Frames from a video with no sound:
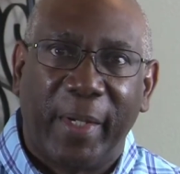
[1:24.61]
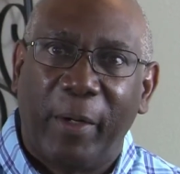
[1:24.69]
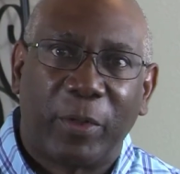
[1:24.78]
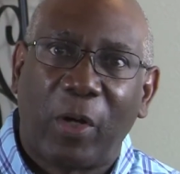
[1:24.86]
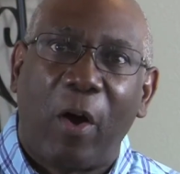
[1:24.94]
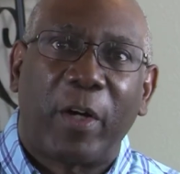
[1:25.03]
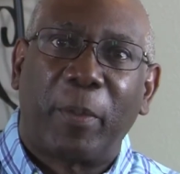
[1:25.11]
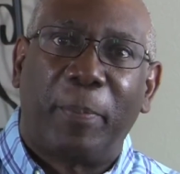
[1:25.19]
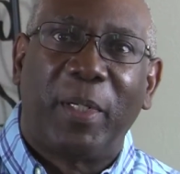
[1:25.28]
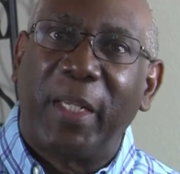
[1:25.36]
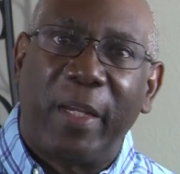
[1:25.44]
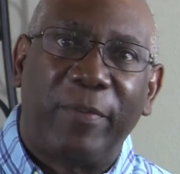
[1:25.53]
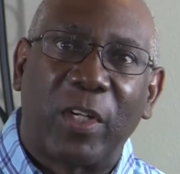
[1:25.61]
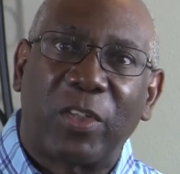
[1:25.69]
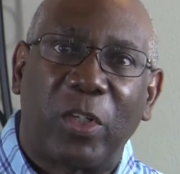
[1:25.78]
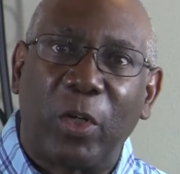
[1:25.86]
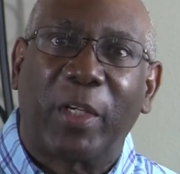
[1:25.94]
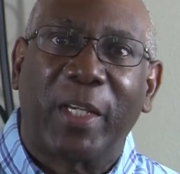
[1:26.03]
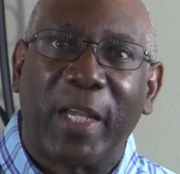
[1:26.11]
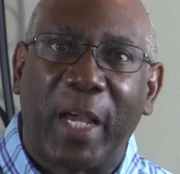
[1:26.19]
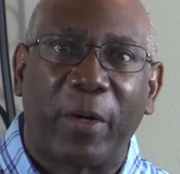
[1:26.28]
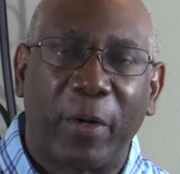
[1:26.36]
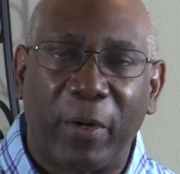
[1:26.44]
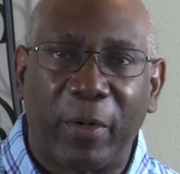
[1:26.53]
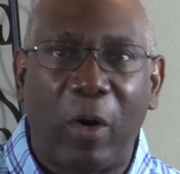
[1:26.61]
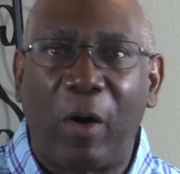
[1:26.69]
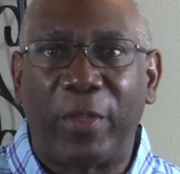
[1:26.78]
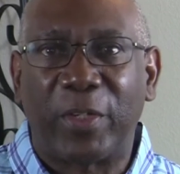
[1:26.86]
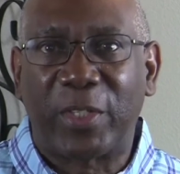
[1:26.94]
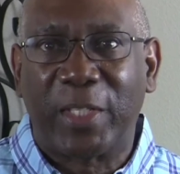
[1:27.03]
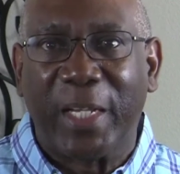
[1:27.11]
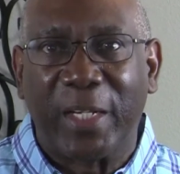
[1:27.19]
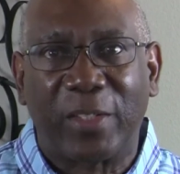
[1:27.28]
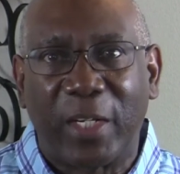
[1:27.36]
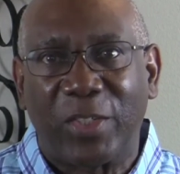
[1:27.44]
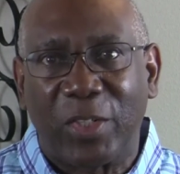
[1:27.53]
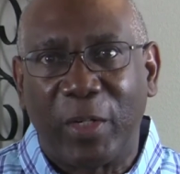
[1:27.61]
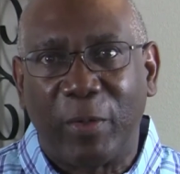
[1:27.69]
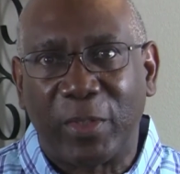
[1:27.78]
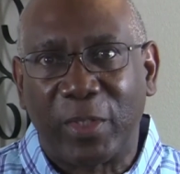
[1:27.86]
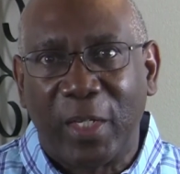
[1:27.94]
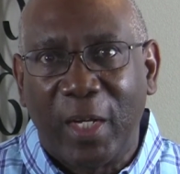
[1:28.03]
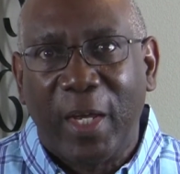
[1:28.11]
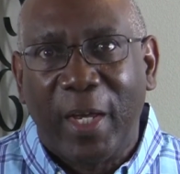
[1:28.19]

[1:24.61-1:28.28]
it was hard to believe just looking at her and all the things that she was